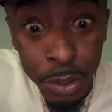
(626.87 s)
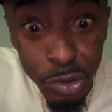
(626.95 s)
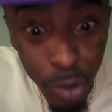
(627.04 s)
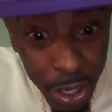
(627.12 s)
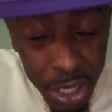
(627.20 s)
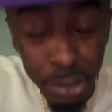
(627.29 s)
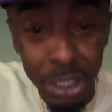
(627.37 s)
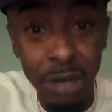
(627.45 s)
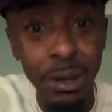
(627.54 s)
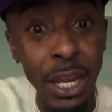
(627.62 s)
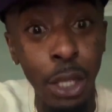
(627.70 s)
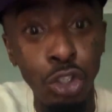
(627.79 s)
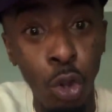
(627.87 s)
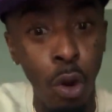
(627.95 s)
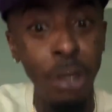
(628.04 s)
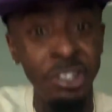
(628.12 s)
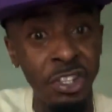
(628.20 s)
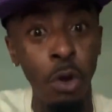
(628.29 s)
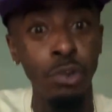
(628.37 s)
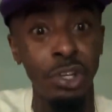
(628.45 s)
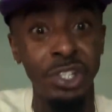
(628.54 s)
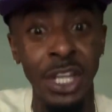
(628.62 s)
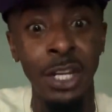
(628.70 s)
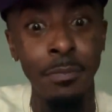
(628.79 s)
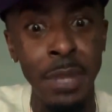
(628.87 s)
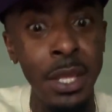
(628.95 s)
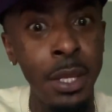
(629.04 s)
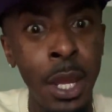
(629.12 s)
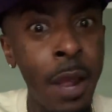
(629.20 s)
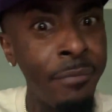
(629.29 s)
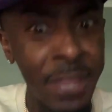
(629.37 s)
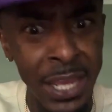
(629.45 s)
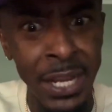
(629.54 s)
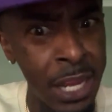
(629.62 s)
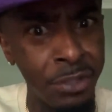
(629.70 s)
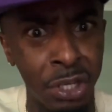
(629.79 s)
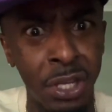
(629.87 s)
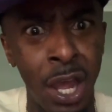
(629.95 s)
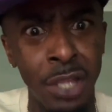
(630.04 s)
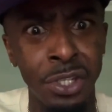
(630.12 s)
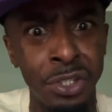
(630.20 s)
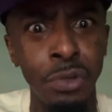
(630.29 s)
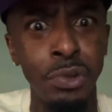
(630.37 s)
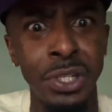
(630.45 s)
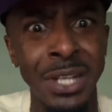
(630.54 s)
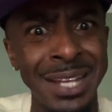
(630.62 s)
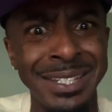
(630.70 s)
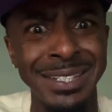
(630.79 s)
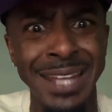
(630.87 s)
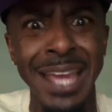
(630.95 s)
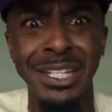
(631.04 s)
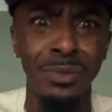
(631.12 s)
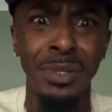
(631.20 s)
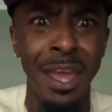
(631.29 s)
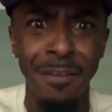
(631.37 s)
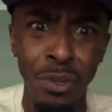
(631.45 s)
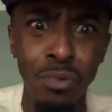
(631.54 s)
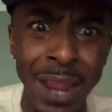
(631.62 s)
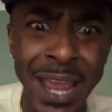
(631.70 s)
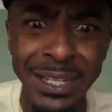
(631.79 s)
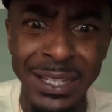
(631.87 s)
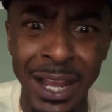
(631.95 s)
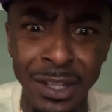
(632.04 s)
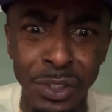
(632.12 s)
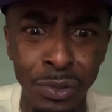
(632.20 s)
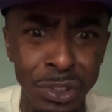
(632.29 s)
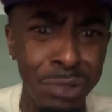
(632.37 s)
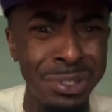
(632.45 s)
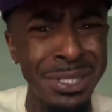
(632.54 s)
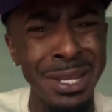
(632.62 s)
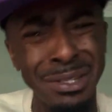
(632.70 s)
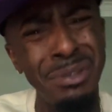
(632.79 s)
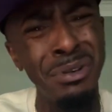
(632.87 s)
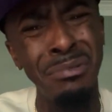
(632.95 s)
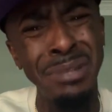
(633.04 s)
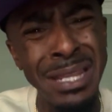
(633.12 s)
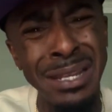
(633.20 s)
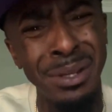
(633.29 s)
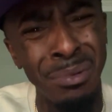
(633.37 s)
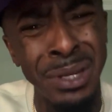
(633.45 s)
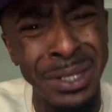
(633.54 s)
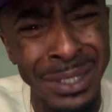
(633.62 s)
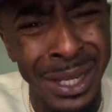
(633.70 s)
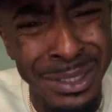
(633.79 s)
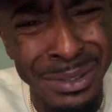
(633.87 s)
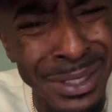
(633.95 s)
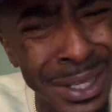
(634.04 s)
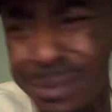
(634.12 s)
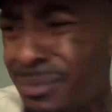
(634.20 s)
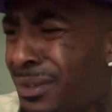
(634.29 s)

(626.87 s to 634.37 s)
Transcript: You out here looking like a toy soldier telling me that ain't the Constitution. I just asked you, have you read the Constitution? You said you don't need to read the Constitution.